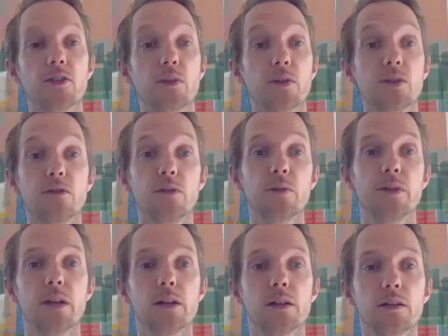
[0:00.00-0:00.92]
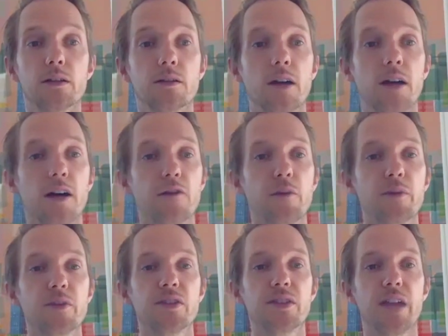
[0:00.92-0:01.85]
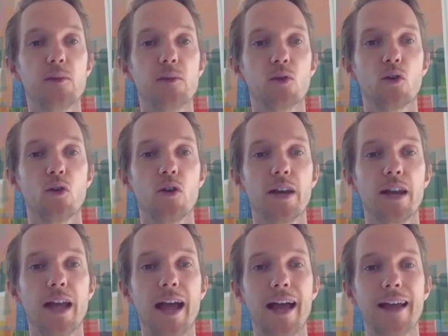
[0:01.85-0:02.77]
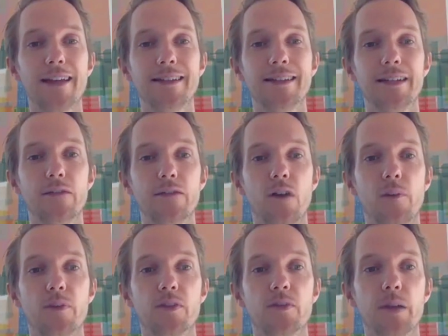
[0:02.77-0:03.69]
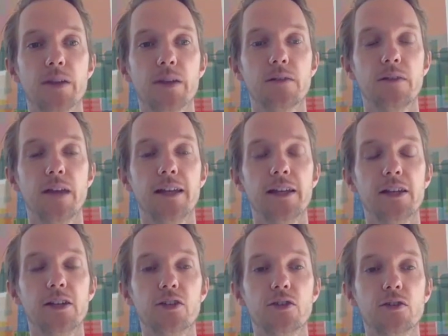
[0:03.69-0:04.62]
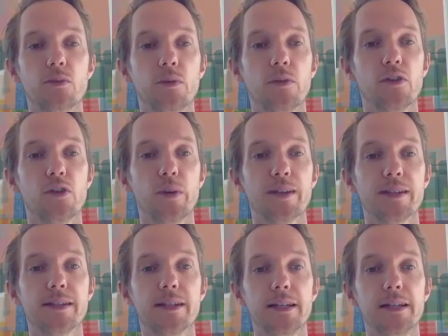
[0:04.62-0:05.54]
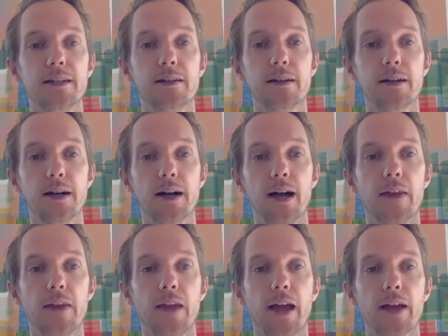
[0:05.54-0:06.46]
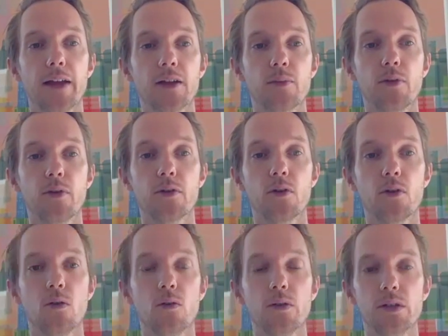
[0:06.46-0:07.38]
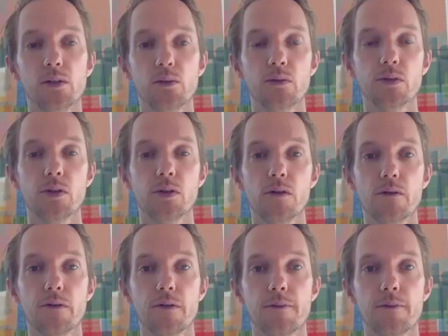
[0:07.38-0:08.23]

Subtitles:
question from Douglas, from a stablecoin and DeFi perspective, any issue with UST and the Anchor protocol yield reserve?